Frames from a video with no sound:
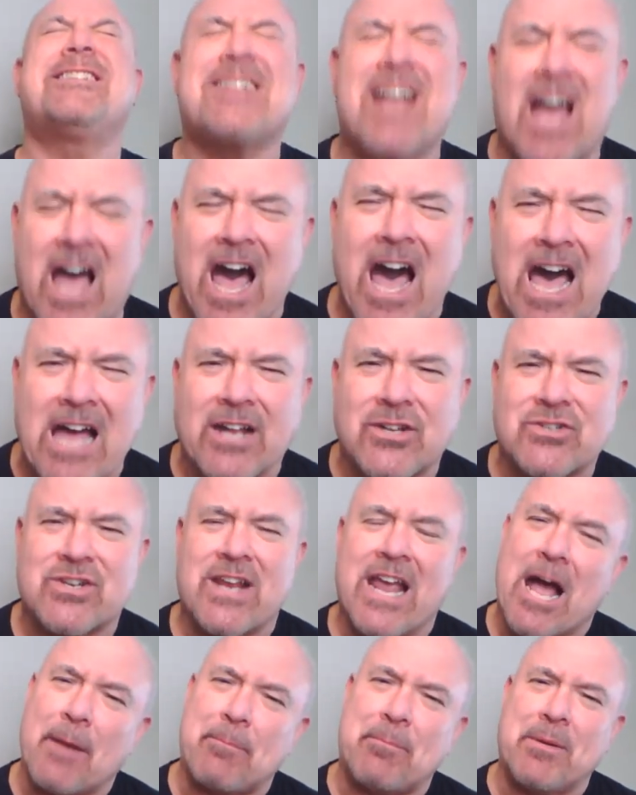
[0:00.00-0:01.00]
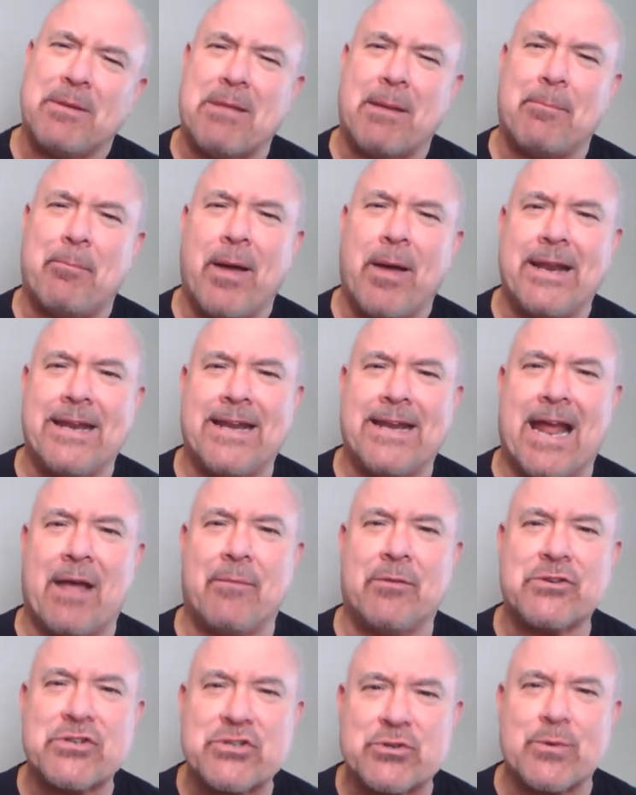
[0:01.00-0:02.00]
touch helping my buddy
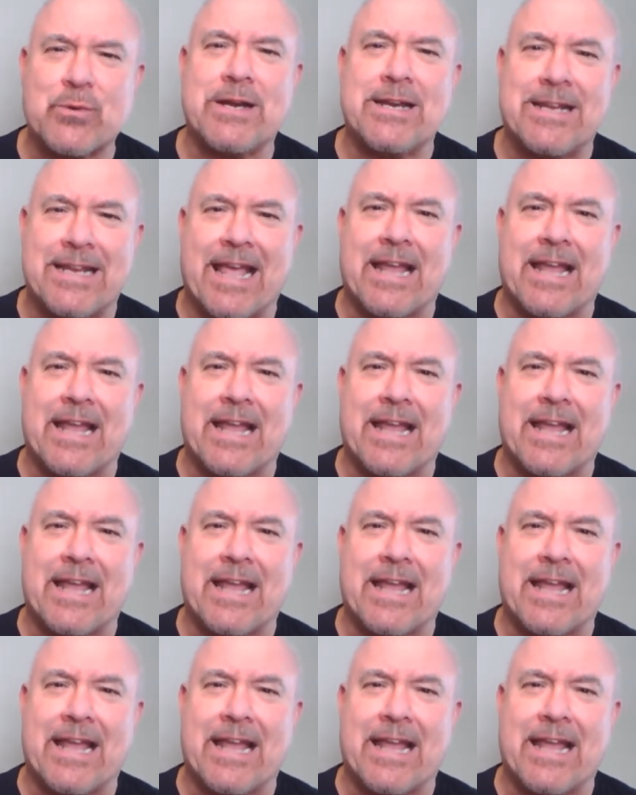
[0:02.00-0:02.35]
down the street